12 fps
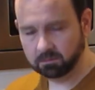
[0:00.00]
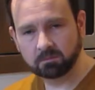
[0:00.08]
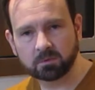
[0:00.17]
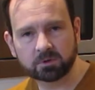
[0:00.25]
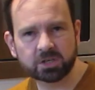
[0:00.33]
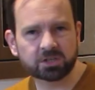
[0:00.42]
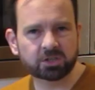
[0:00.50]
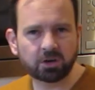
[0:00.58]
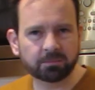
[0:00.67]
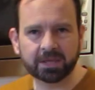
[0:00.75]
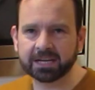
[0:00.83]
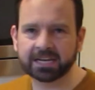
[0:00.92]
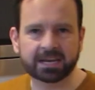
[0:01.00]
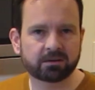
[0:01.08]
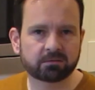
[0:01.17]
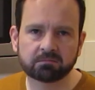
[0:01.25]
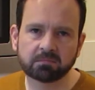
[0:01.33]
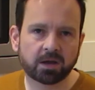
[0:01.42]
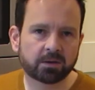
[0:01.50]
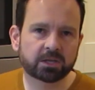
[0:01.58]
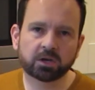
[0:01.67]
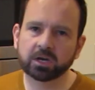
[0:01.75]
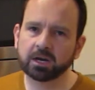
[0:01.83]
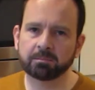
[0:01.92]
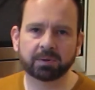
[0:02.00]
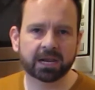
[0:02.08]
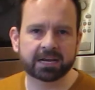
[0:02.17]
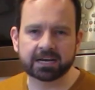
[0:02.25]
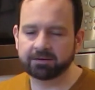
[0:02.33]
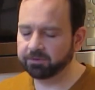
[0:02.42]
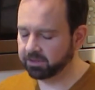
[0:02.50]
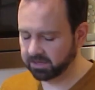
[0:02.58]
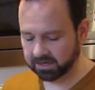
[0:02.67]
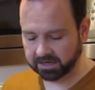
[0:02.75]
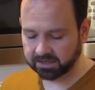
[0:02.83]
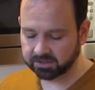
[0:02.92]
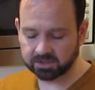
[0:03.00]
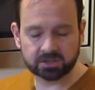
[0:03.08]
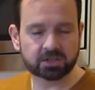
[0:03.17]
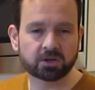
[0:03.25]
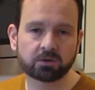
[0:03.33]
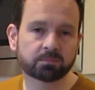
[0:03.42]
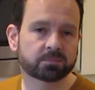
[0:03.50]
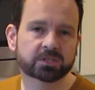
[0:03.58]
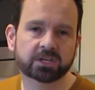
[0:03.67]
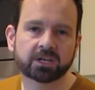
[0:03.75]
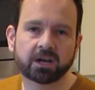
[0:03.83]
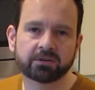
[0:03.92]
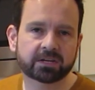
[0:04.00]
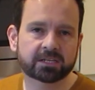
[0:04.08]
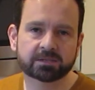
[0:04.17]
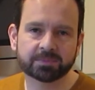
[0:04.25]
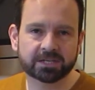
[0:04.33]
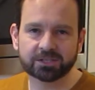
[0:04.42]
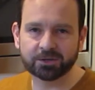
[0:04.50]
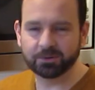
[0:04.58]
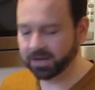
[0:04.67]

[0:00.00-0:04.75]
We'll just chop that down. I mean, you're going to blend everything. It's a soup, so you don't need to be too